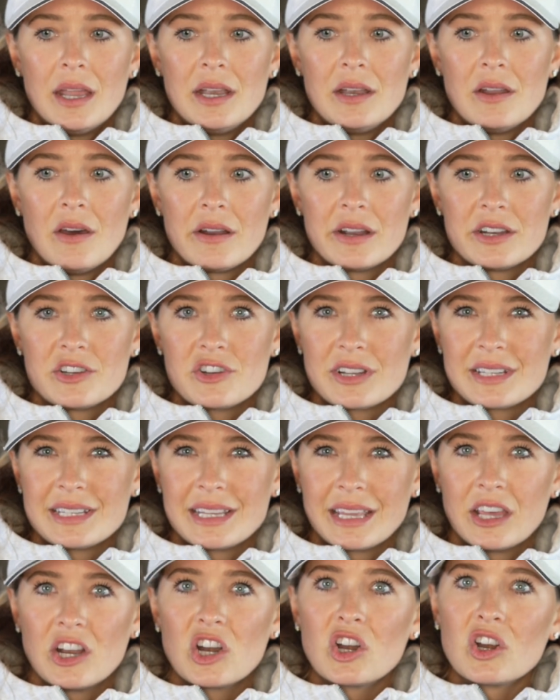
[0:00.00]
not
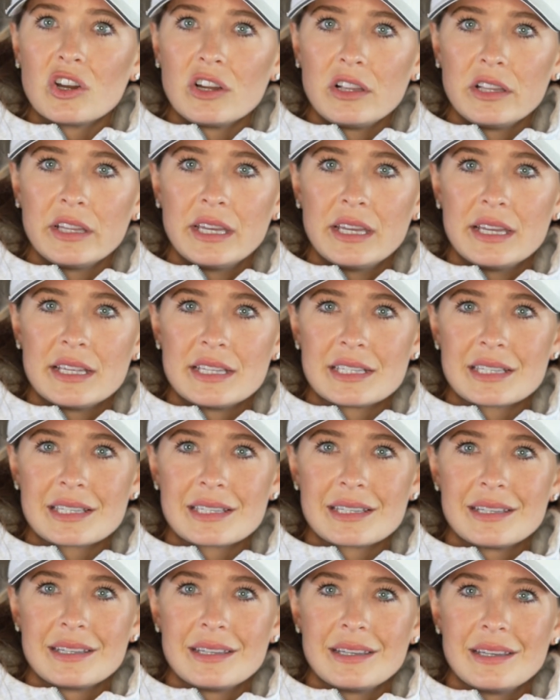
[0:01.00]
addressing it early
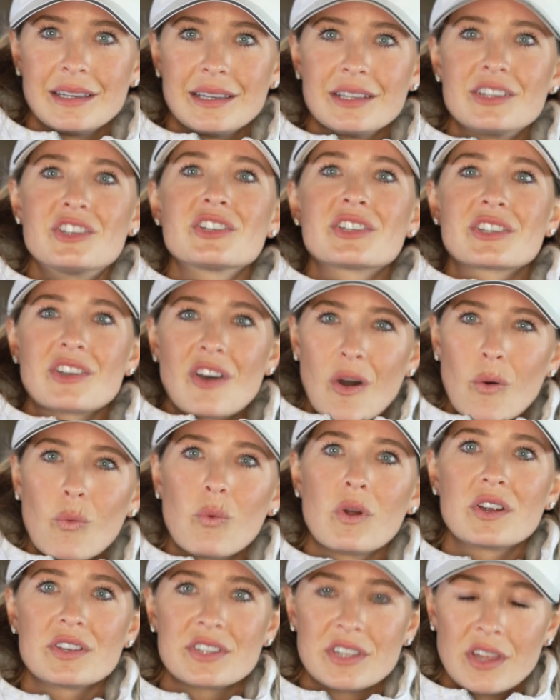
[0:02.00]
has just got
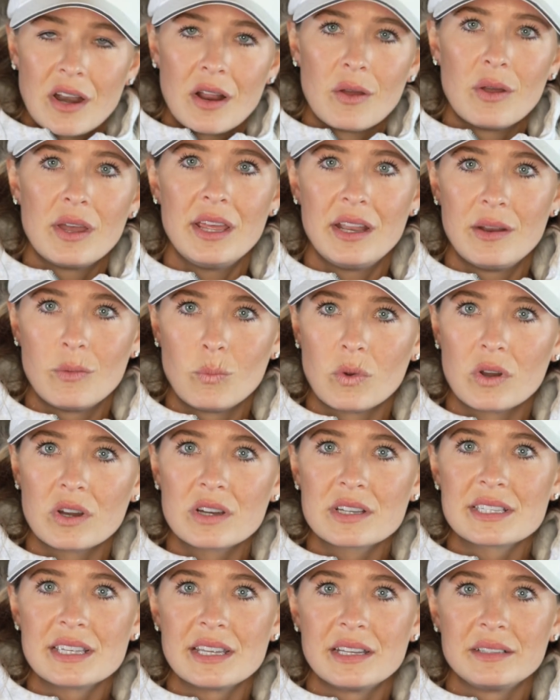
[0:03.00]
worse and
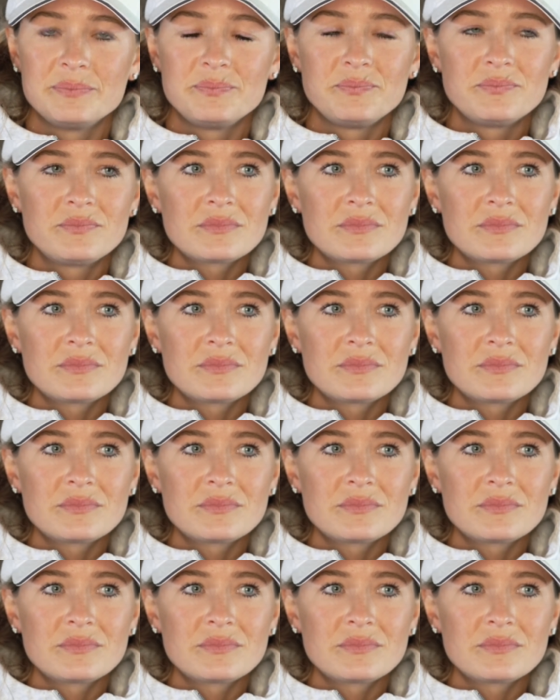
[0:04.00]
worse. And